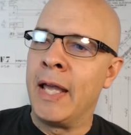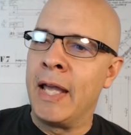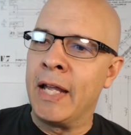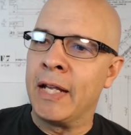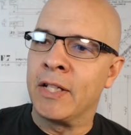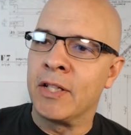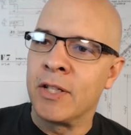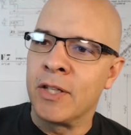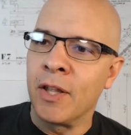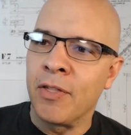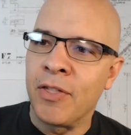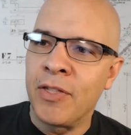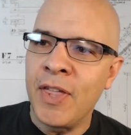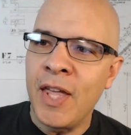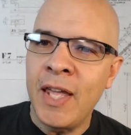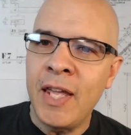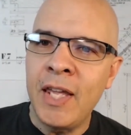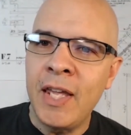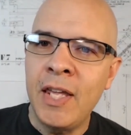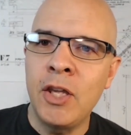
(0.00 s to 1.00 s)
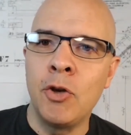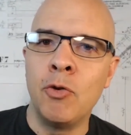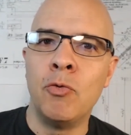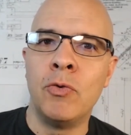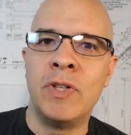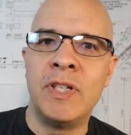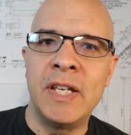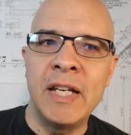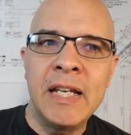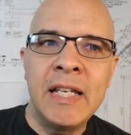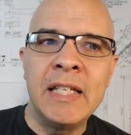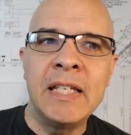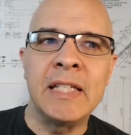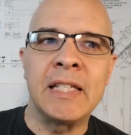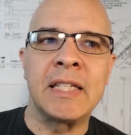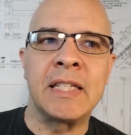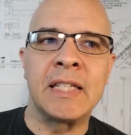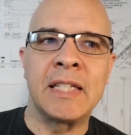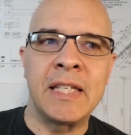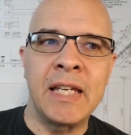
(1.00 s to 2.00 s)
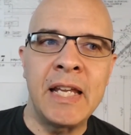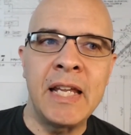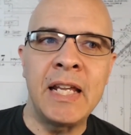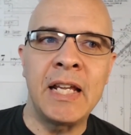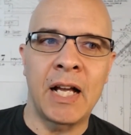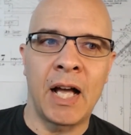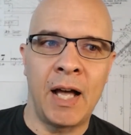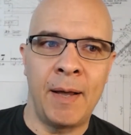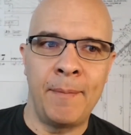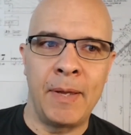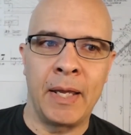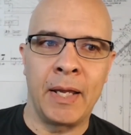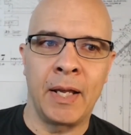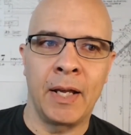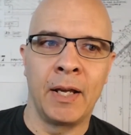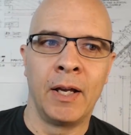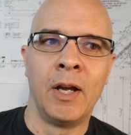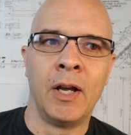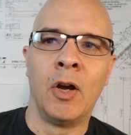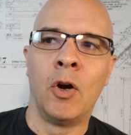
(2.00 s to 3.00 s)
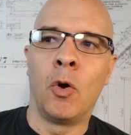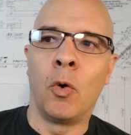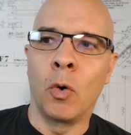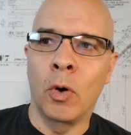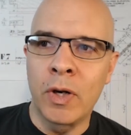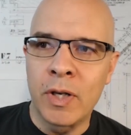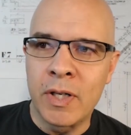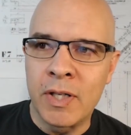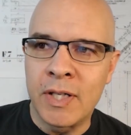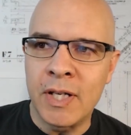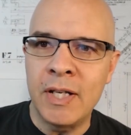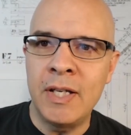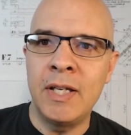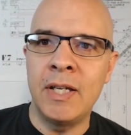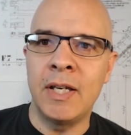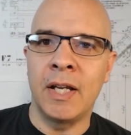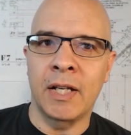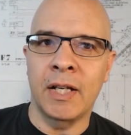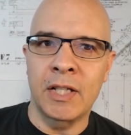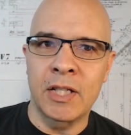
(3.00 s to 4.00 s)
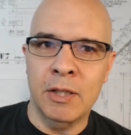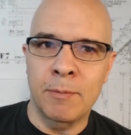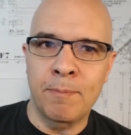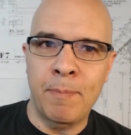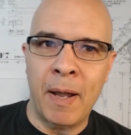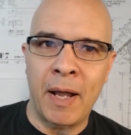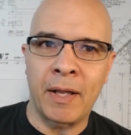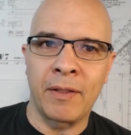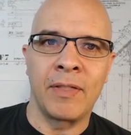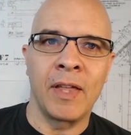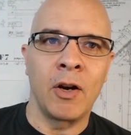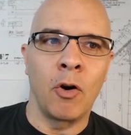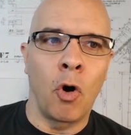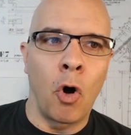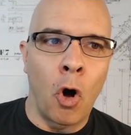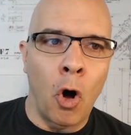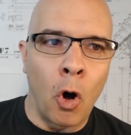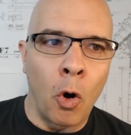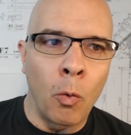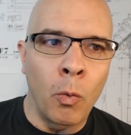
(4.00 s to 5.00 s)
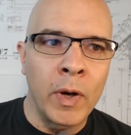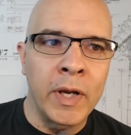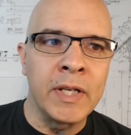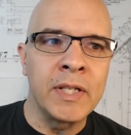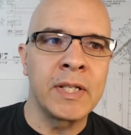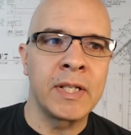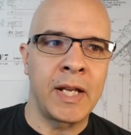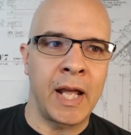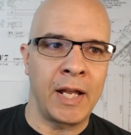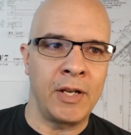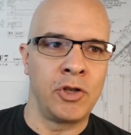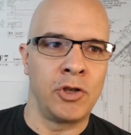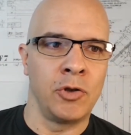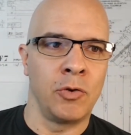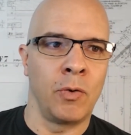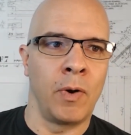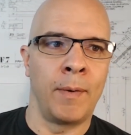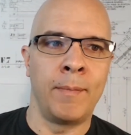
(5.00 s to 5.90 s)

It's the thing you didn't see coming or didn't expect that always gets you.